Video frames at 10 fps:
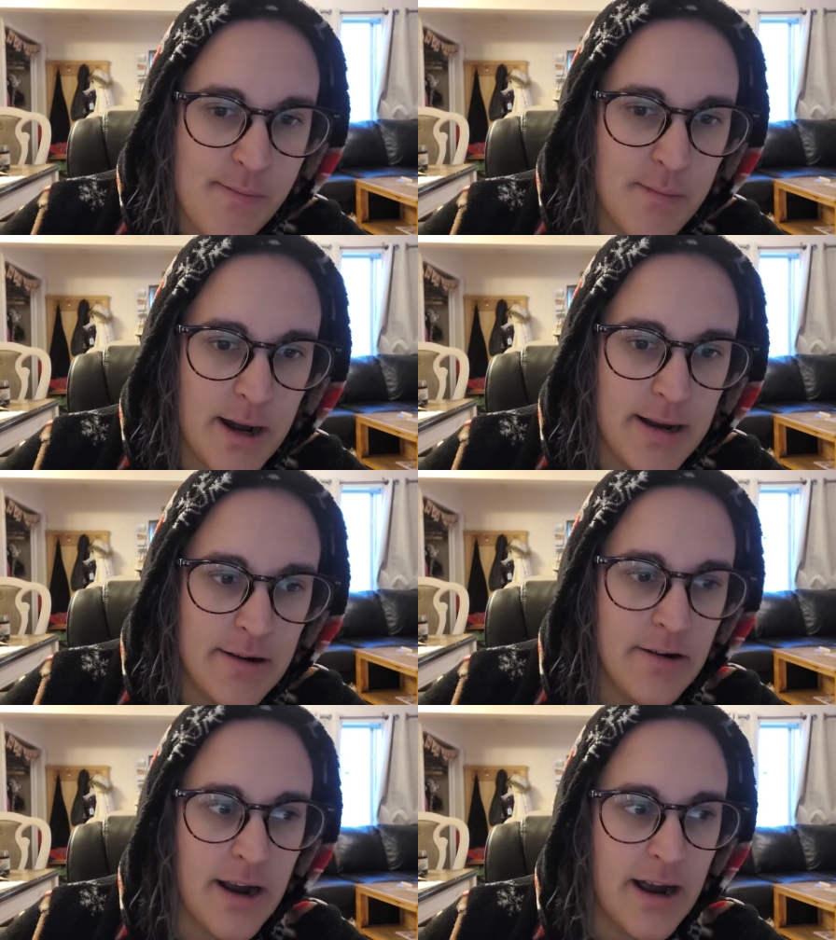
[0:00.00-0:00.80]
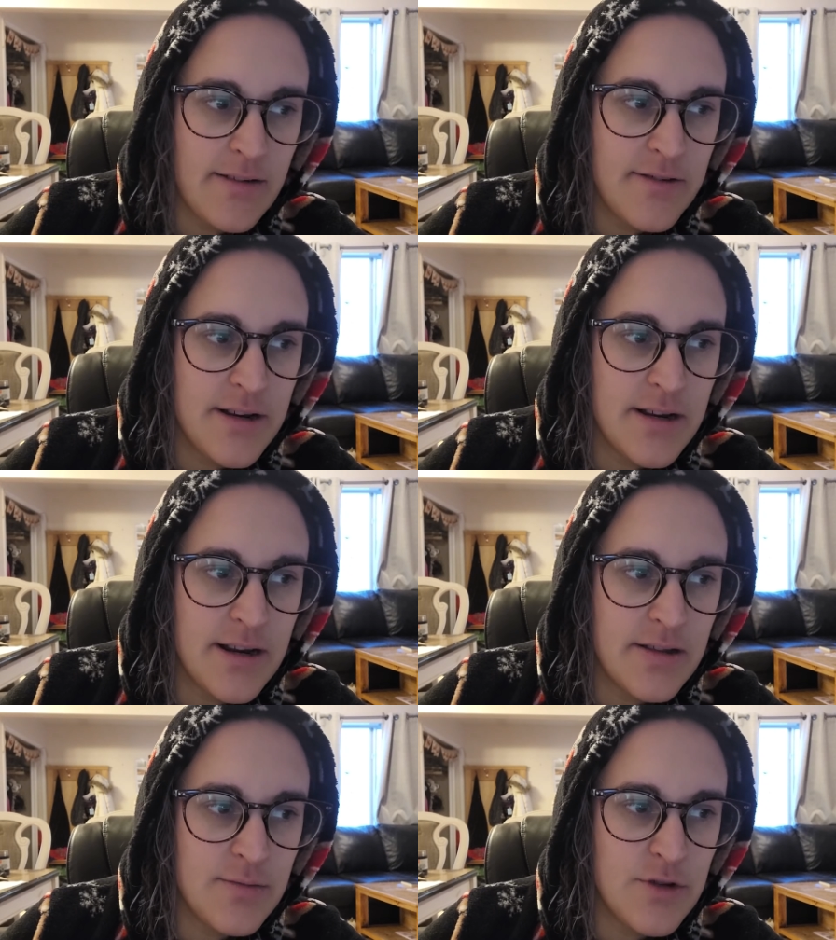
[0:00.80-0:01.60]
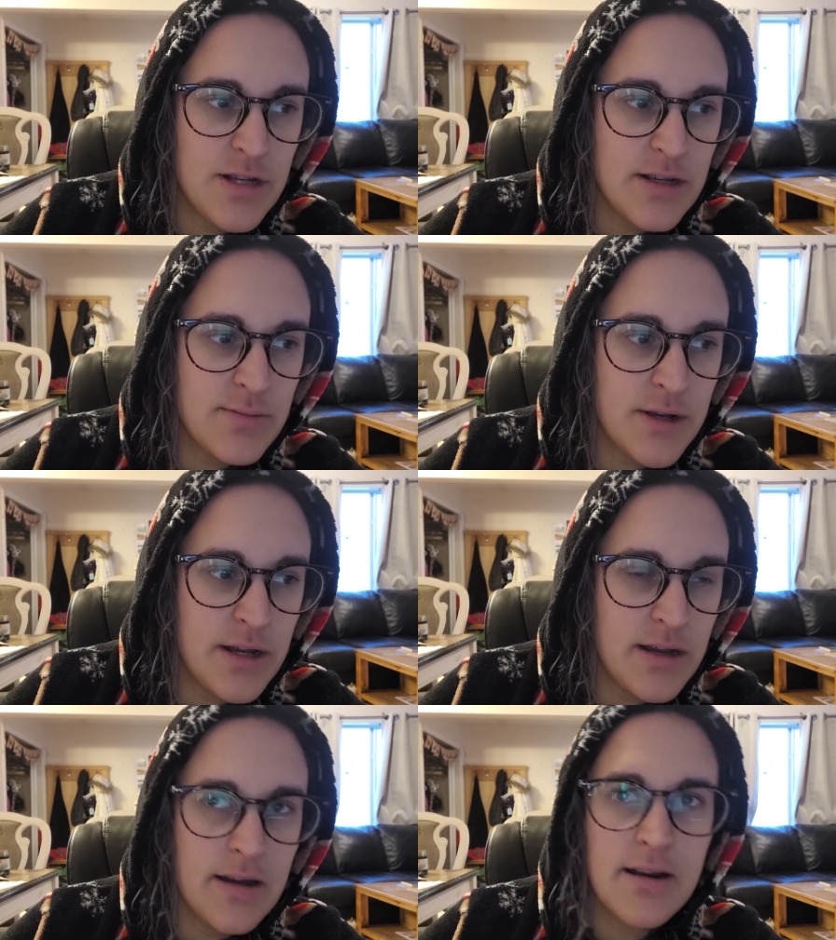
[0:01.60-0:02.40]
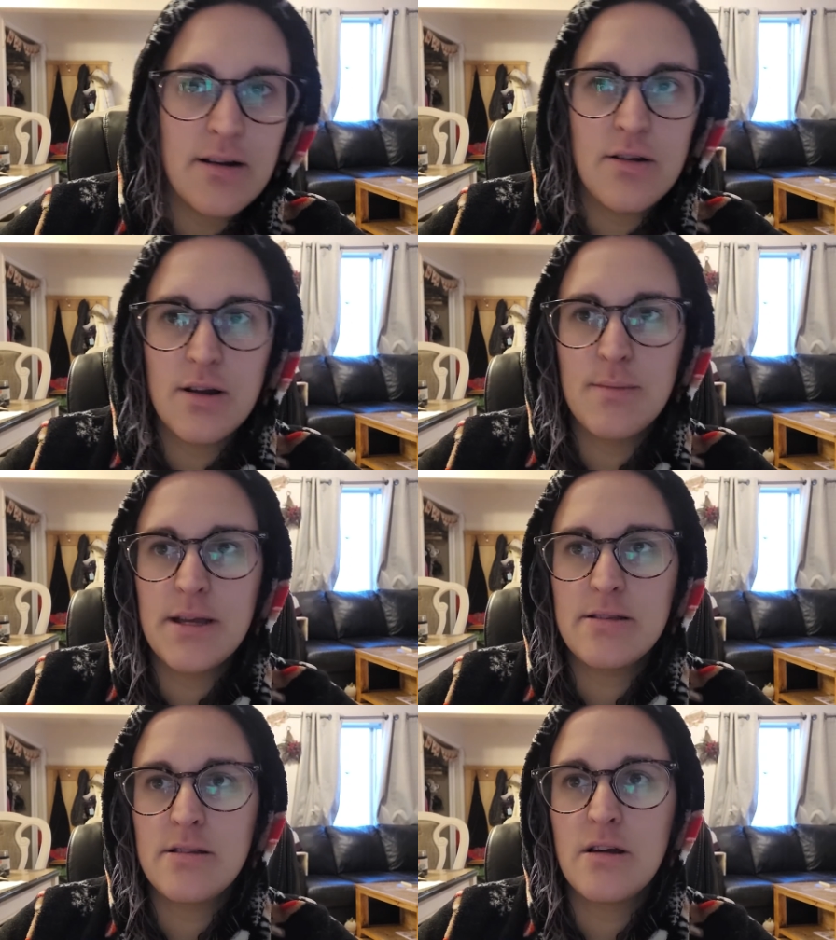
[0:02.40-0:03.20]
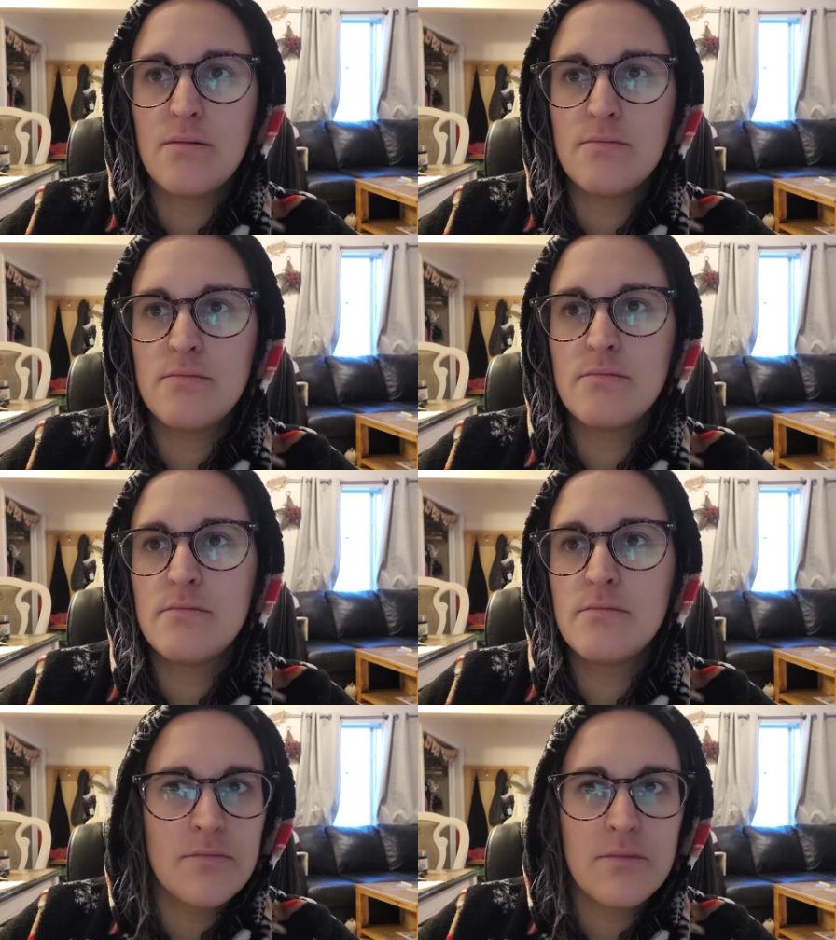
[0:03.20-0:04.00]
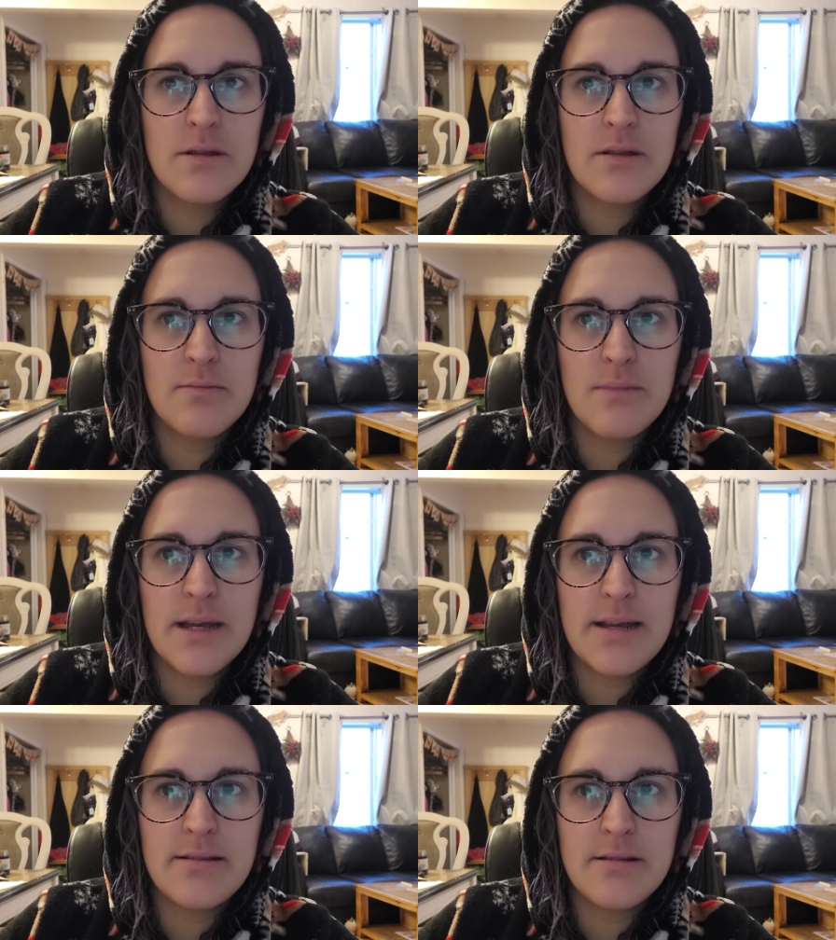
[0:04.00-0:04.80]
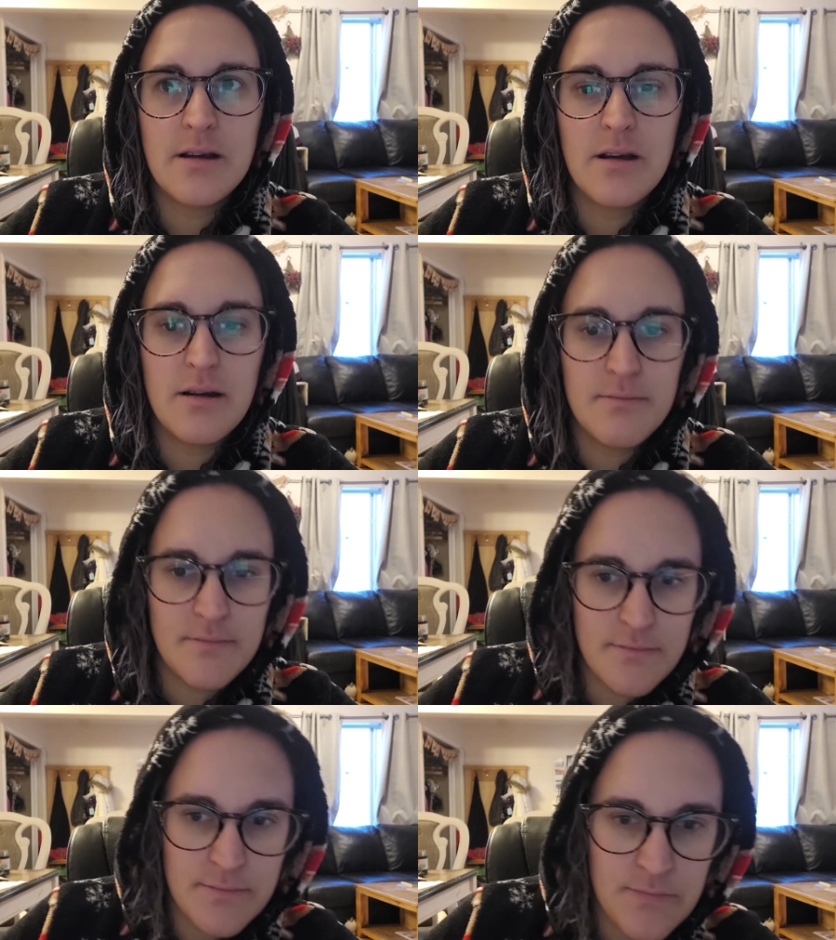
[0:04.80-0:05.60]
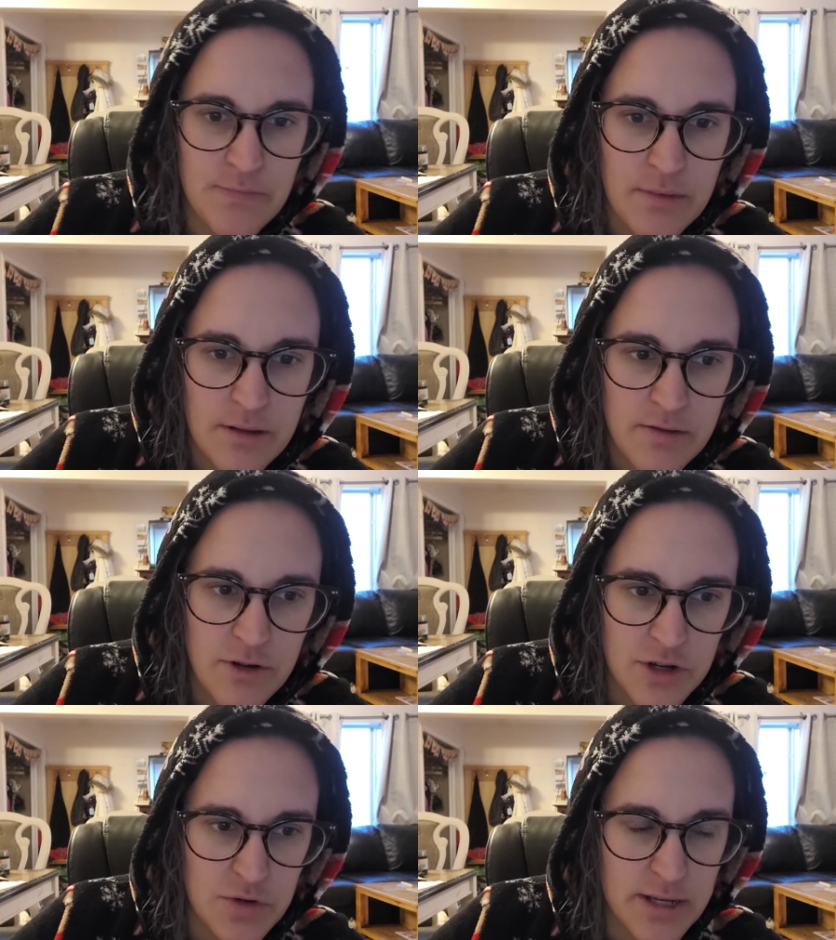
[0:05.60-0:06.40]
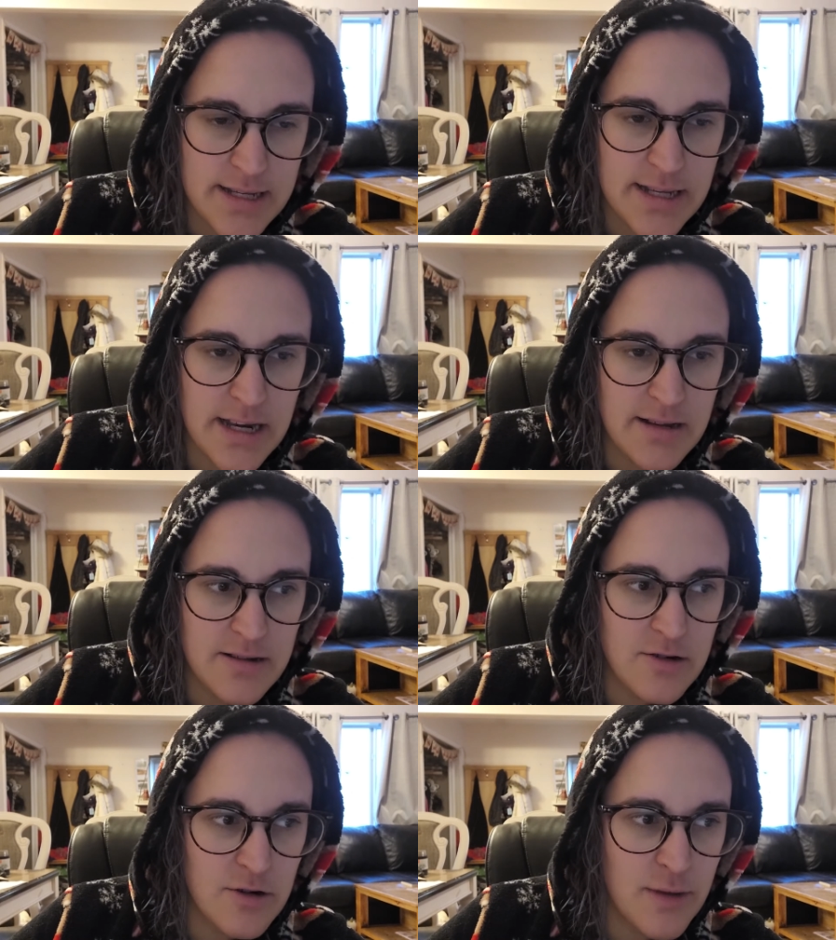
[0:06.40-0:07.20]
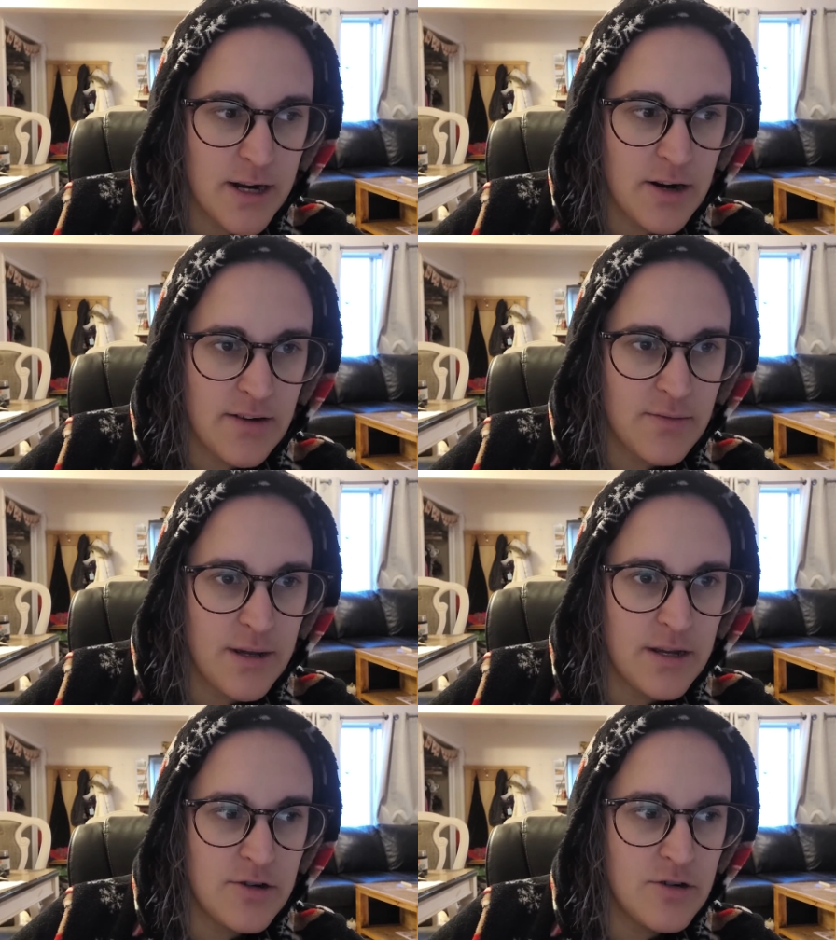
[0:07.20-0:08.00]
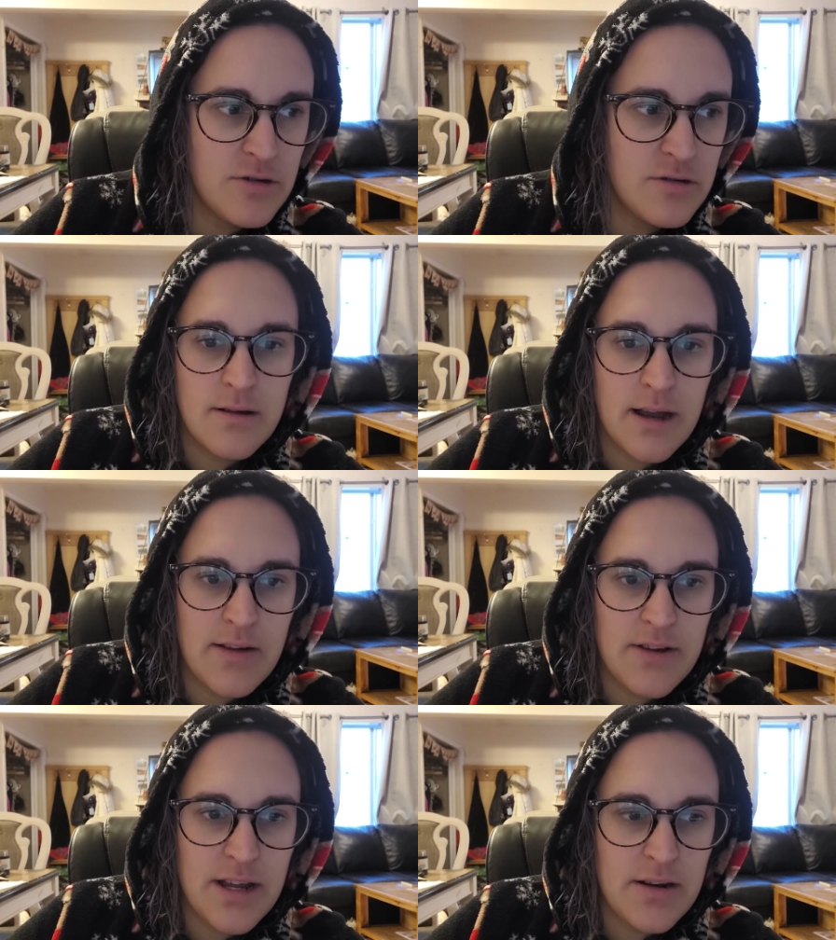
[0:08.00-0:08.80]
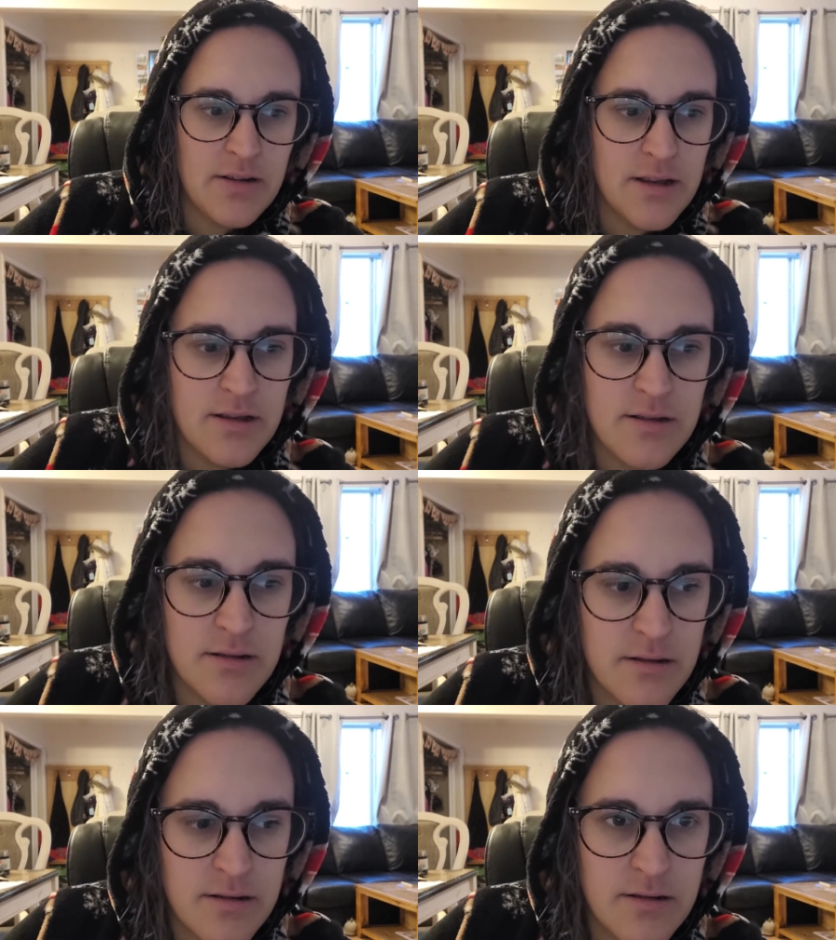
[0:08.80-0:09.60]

Minecraft, and now the music is playing, and I don't know how to make it stop. Make it stop. There's no, like, settings on her Minecraft page. I have to get out of this.